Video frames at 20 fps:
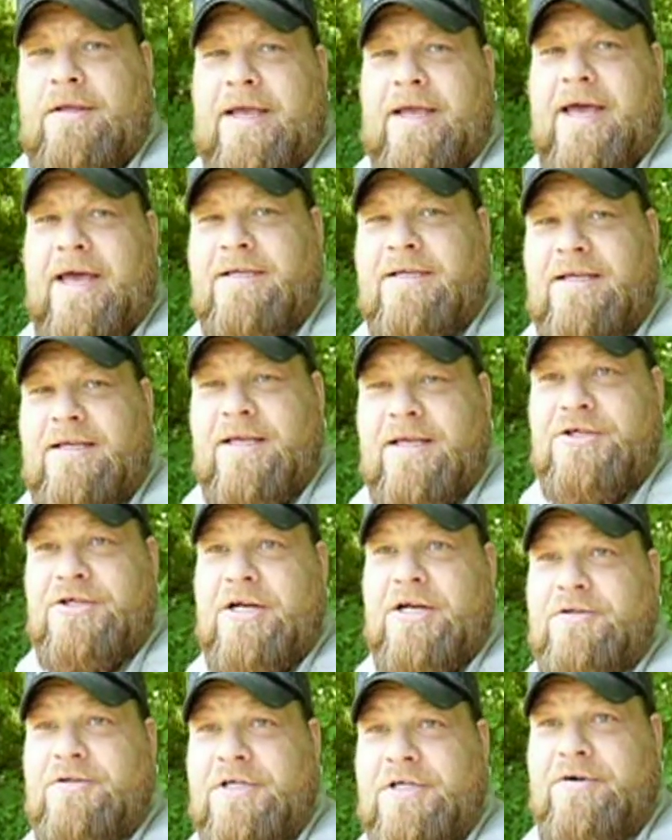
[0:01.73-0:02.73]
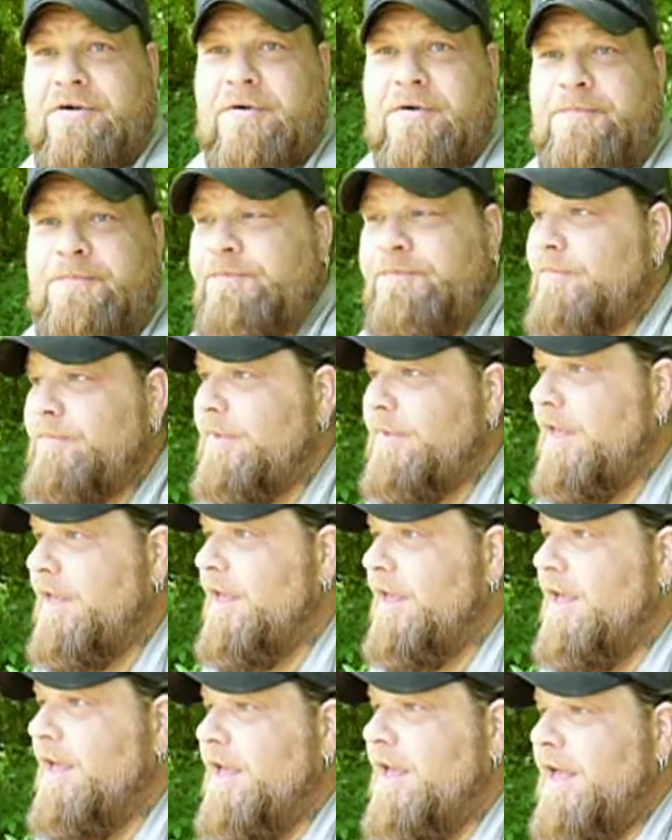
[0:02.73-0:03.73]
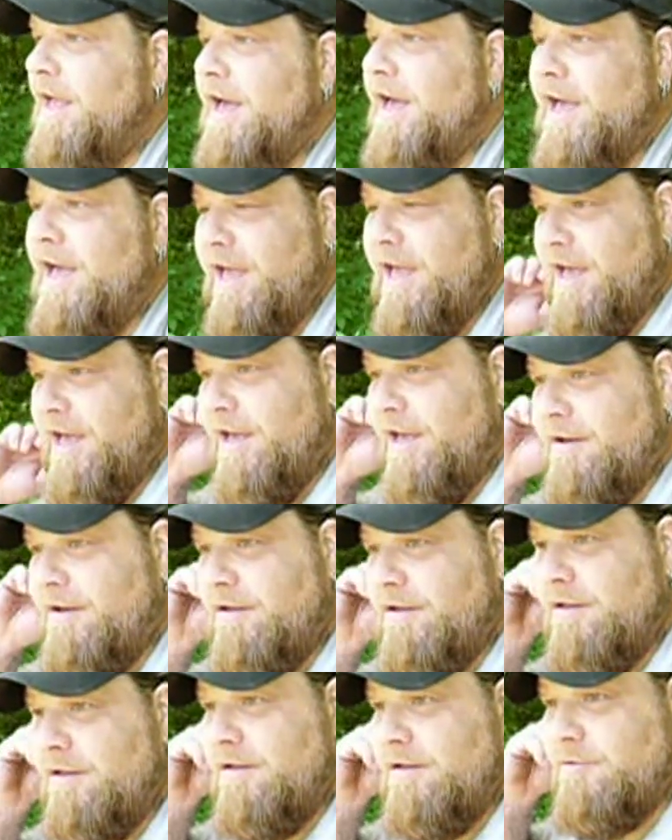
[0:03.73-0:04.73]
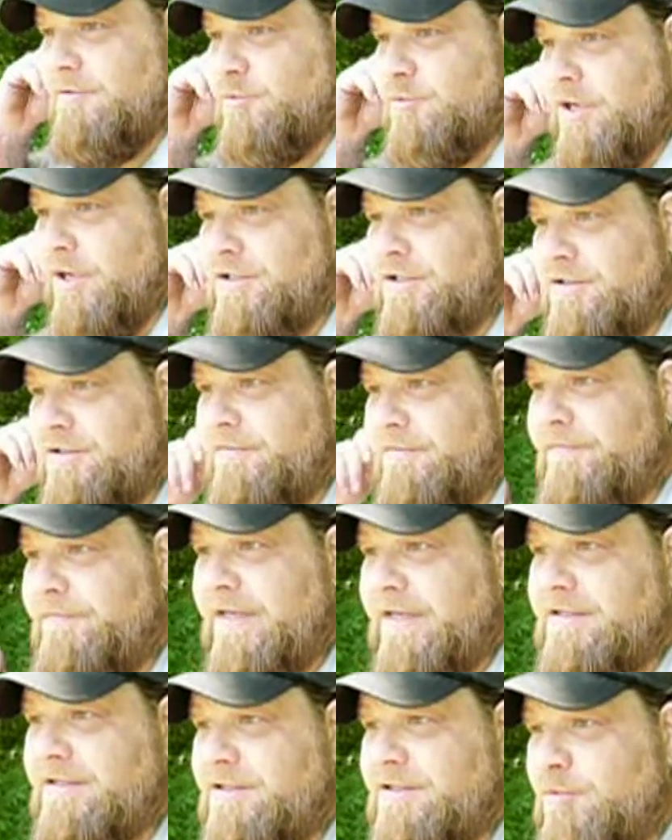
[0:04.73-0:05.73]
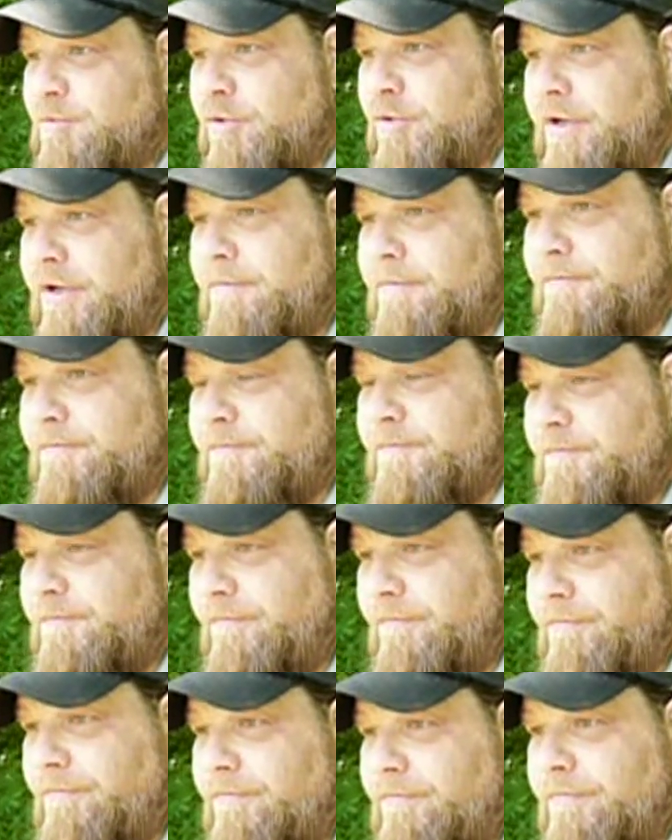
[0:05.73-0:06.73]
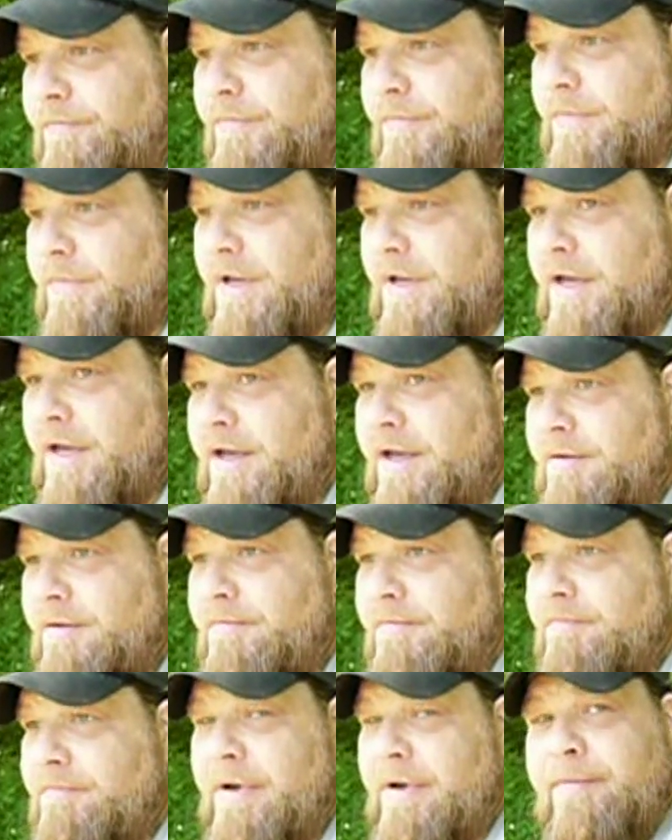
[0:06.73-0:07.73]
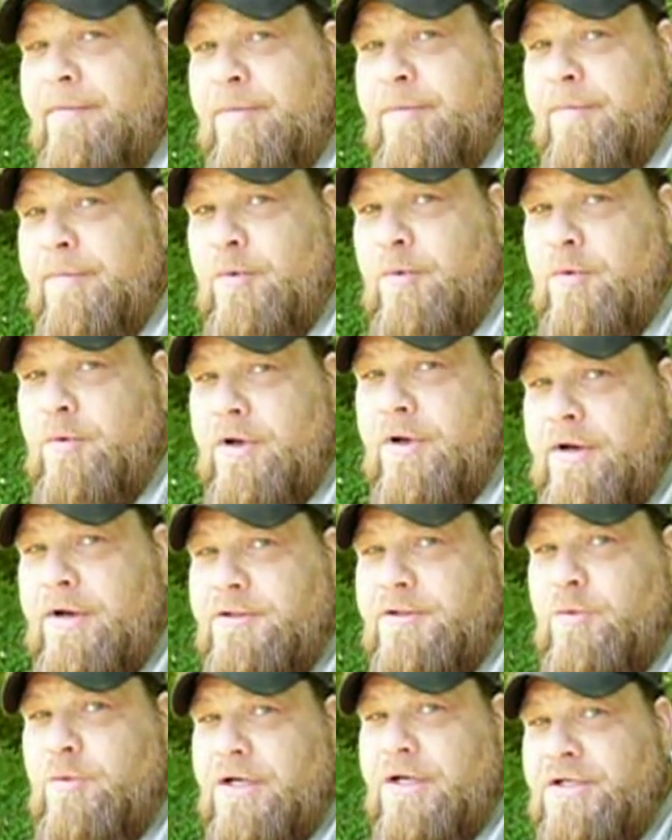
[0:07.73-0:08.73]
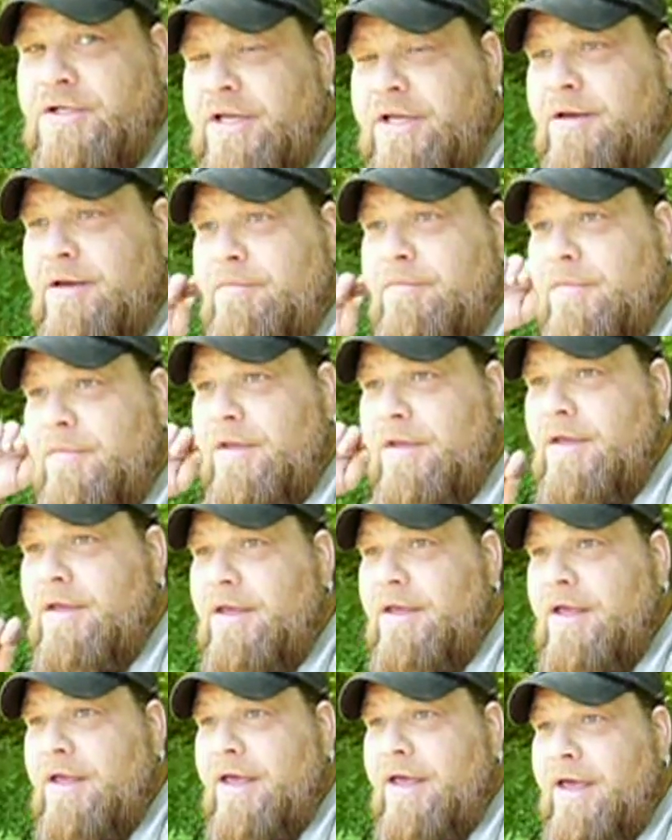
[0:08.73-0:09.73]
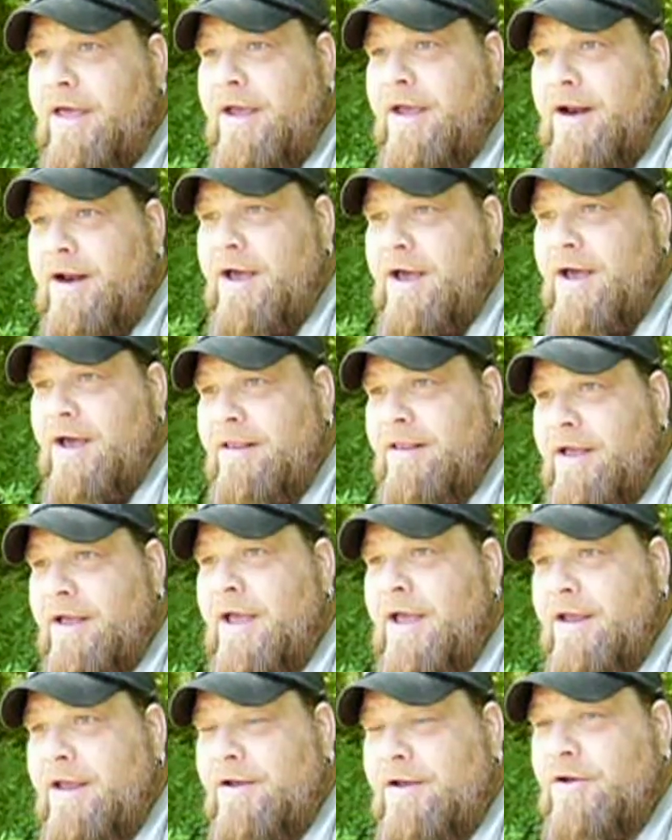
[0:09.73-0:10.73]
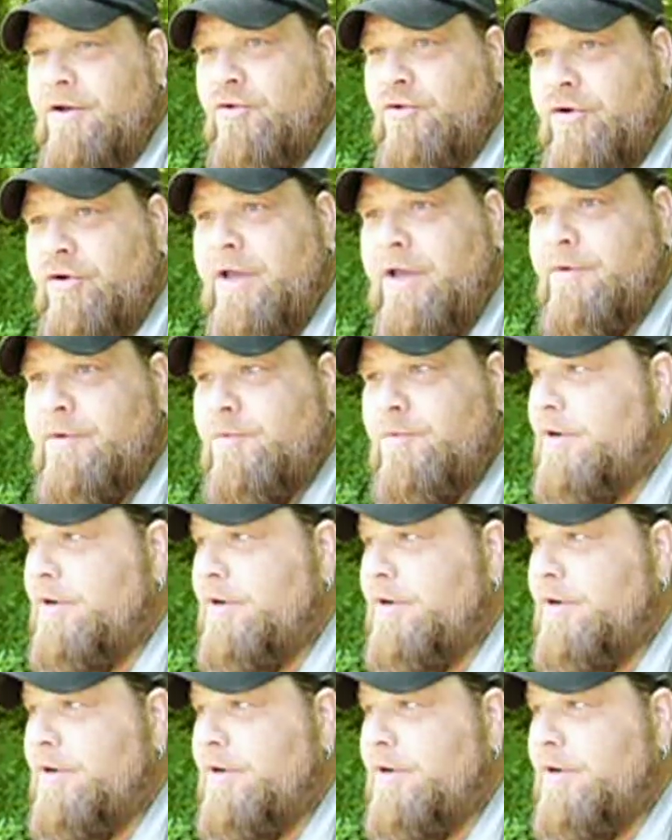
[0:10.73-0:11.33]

Hey guys, Jno Zero. I uh, was watching some vids this morning, um, Miami Prepper One. I was watching him, and I, I agree